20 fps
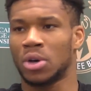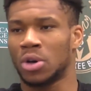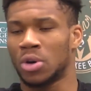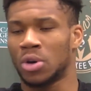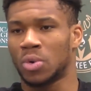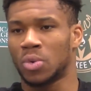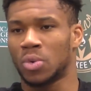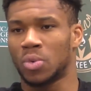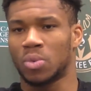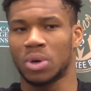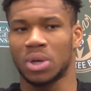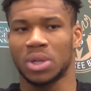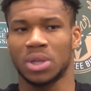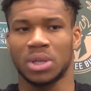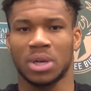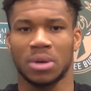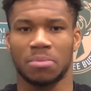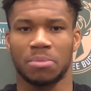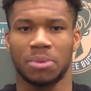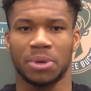when
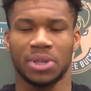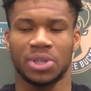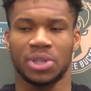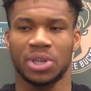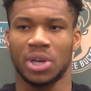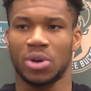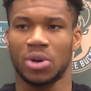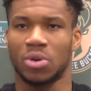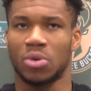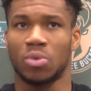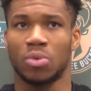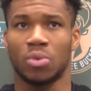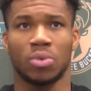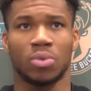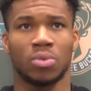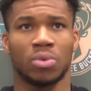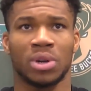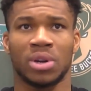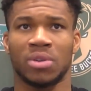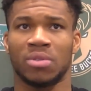uh, PJ
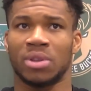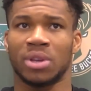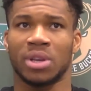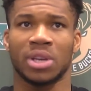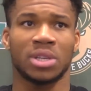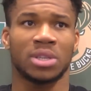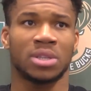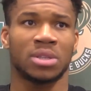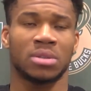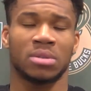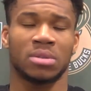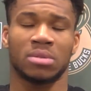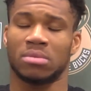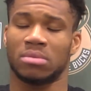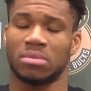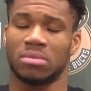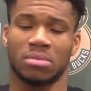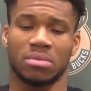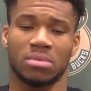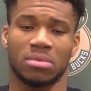whatever the case
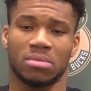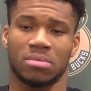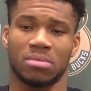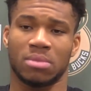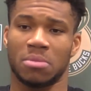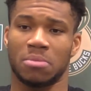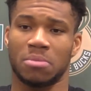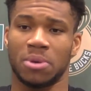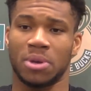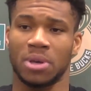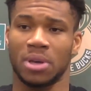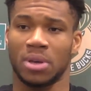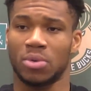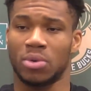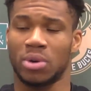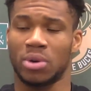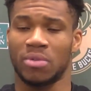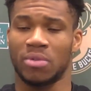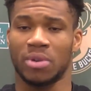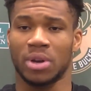might be,
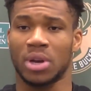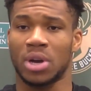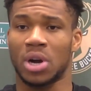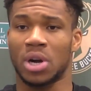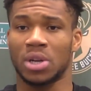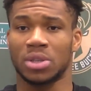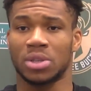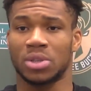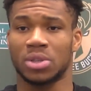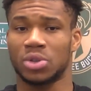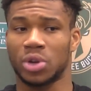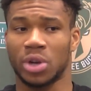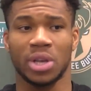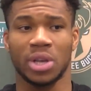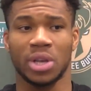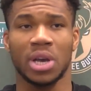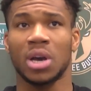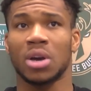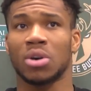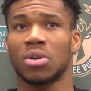whoever guards Trae
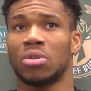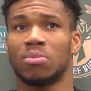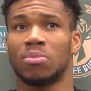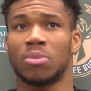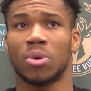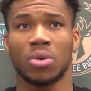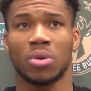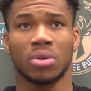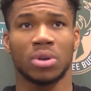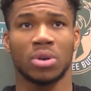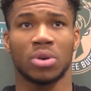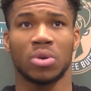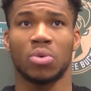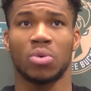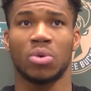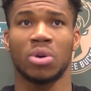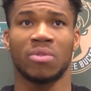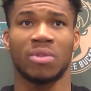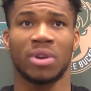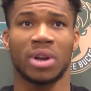Young or Bogey or
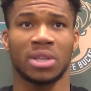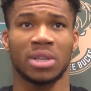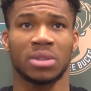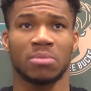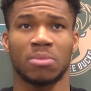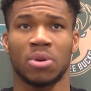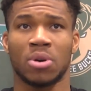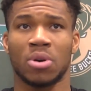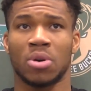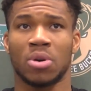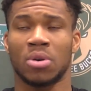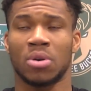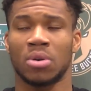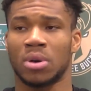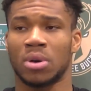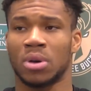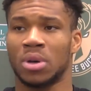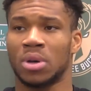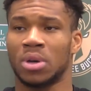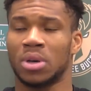whoever has the ball,
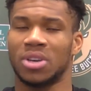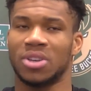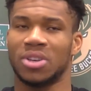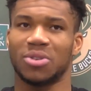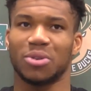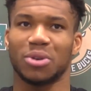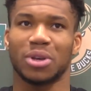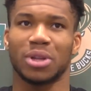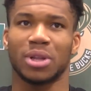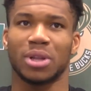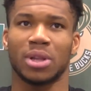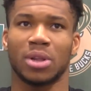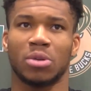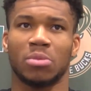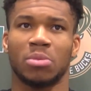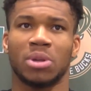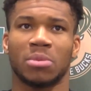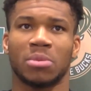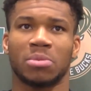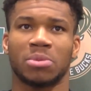you know, get a little
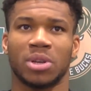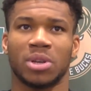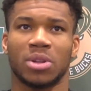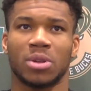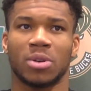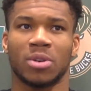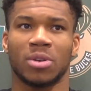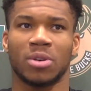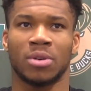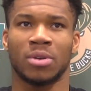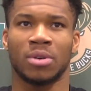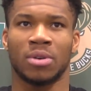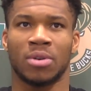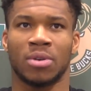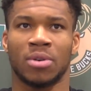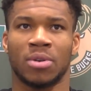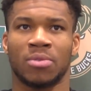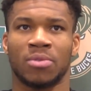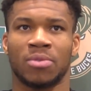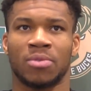bit upset of,
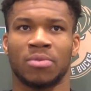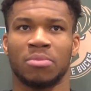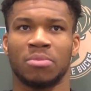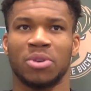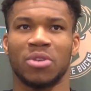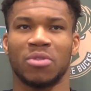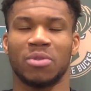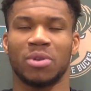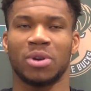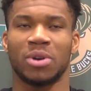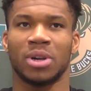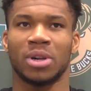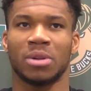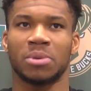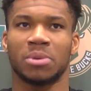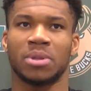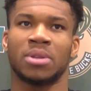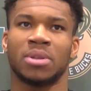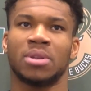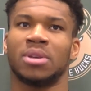of me over
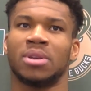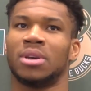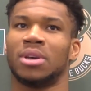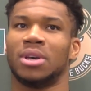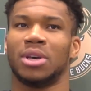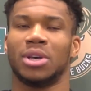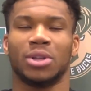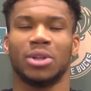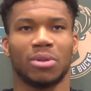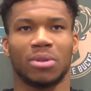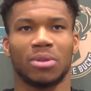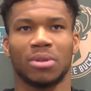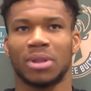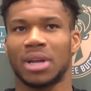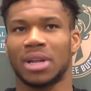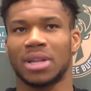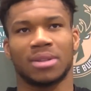helping, you know, that